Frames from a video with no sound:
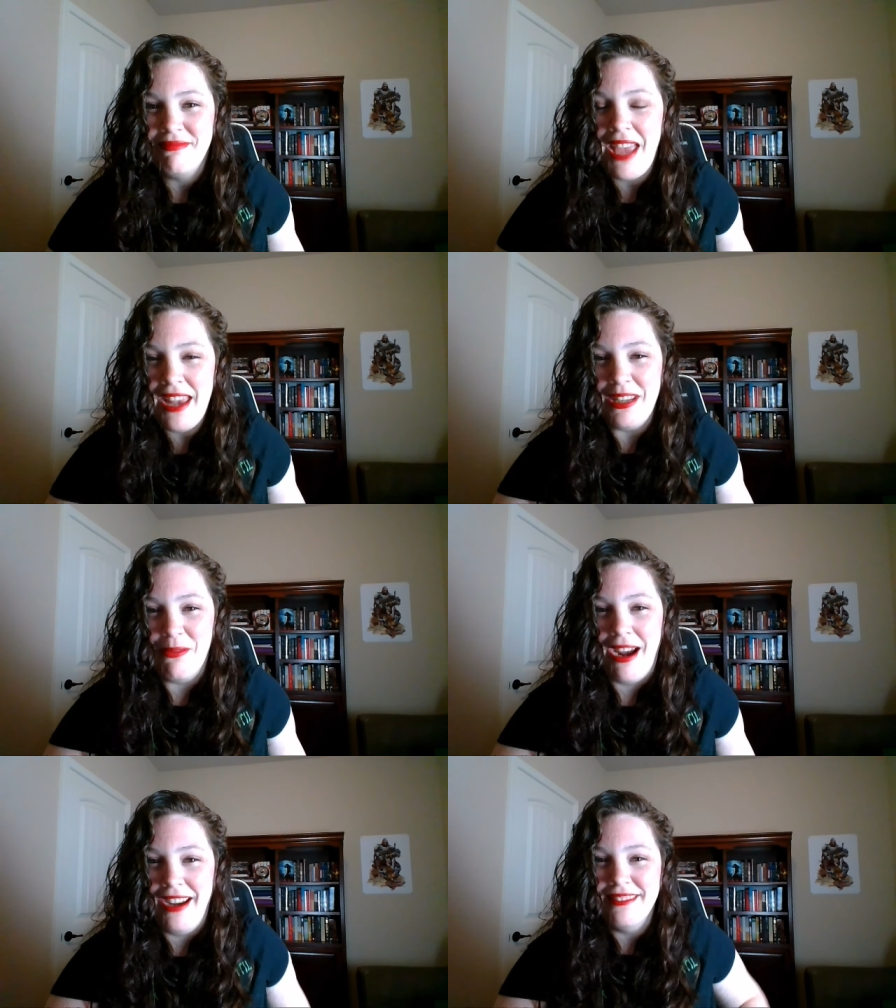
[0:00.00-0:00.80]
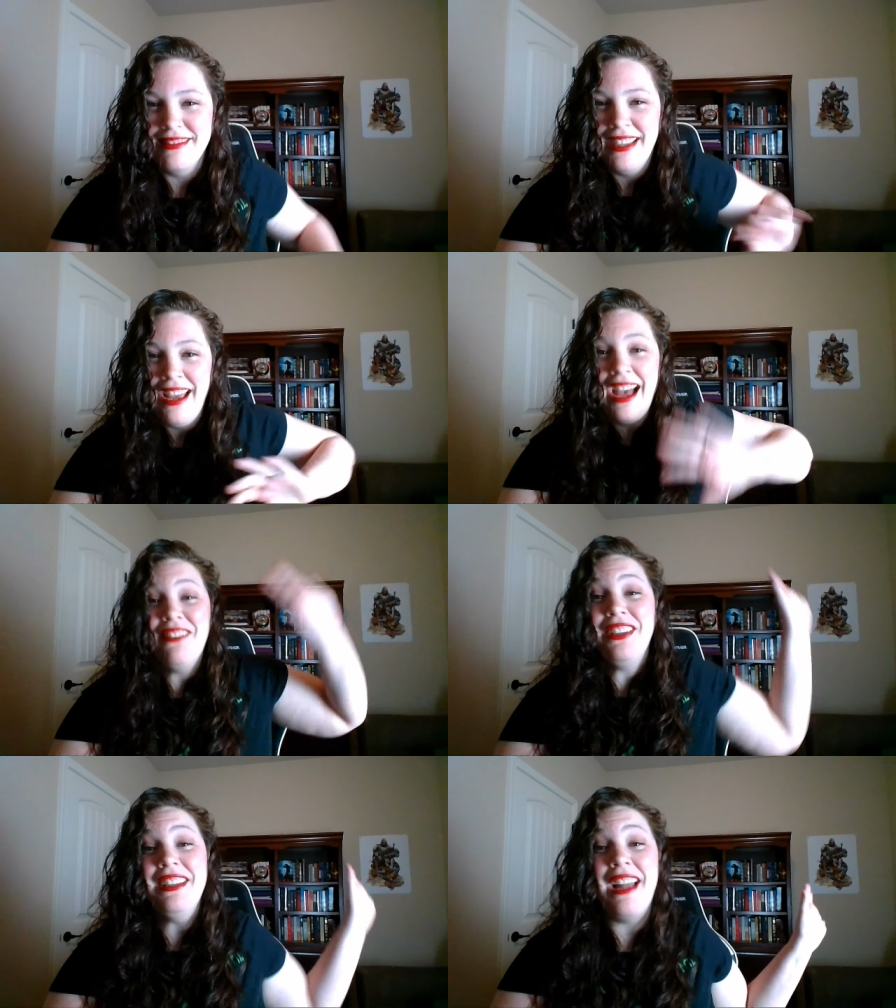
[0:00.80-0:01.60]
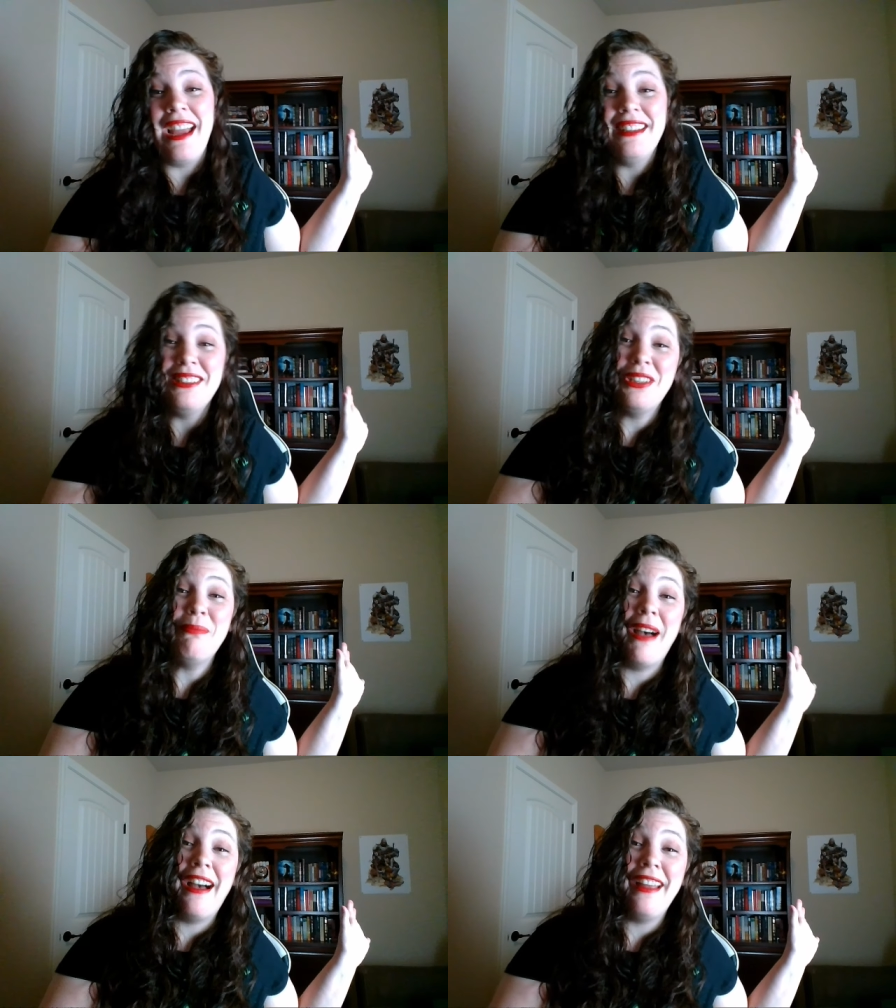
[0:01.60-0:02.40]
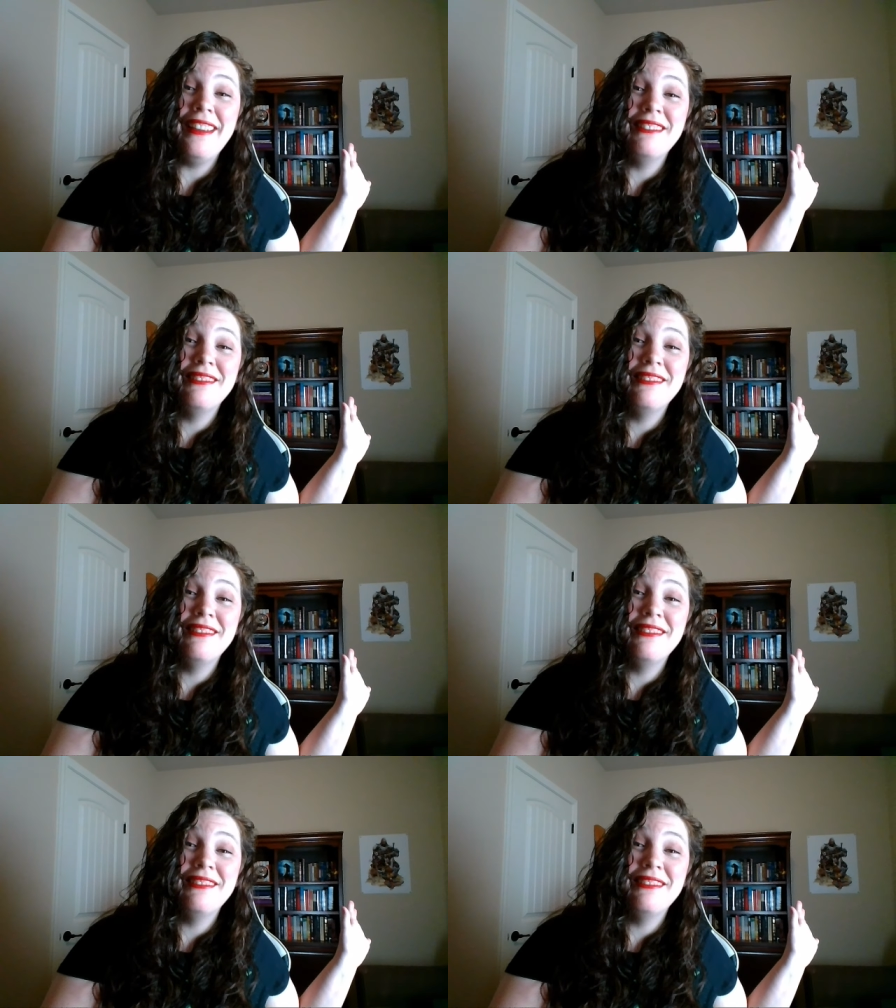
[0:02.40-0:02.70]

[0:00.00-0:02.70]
Anyway, have a good night. Goodbye.